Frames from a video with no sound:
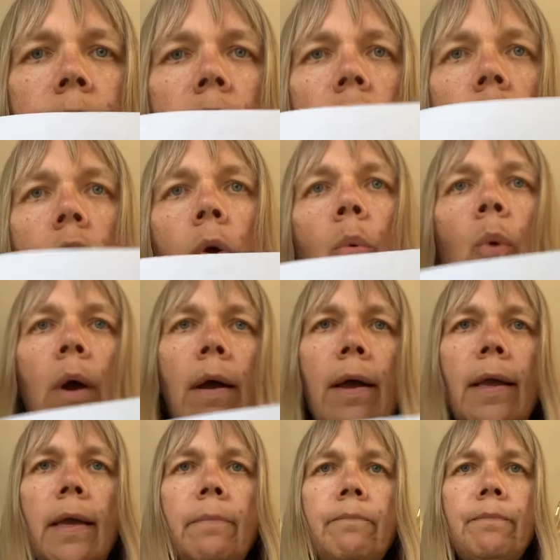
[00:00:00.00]
You know
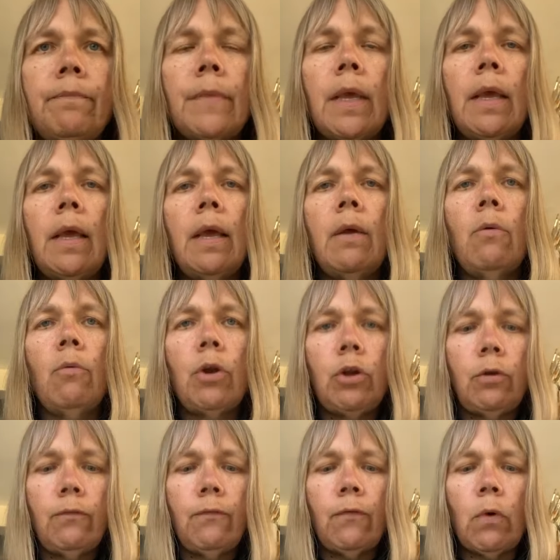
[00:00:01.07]
why? When
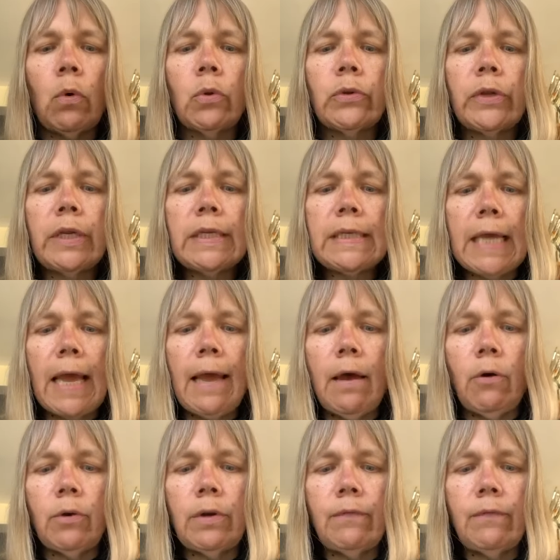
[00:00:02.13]
you fold it down,